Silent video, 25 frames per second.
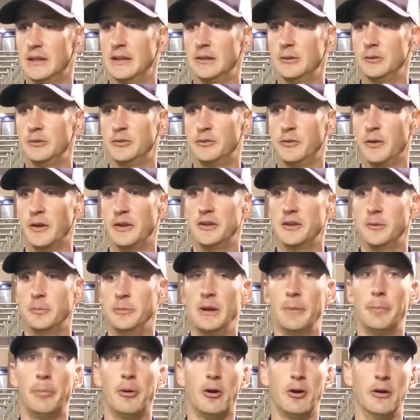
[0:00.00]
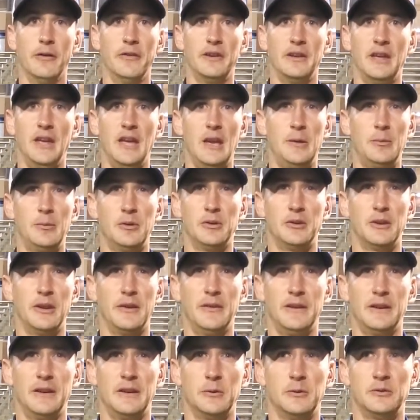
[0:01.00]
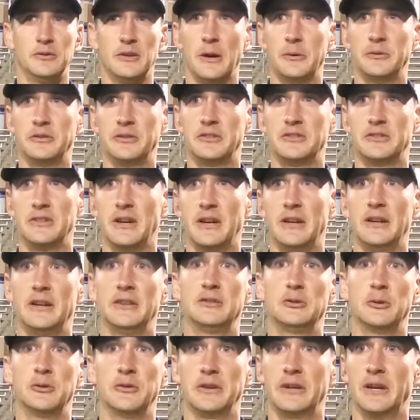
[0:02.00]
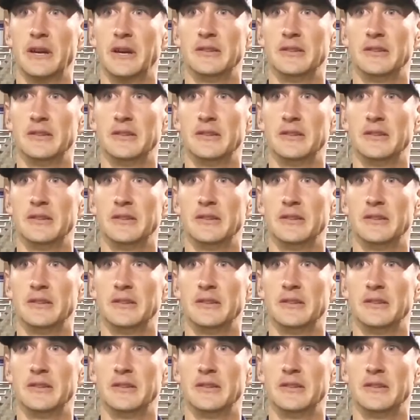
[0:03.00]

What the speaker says: it was fun to be a part of the game. I think it was. I was excited. I told the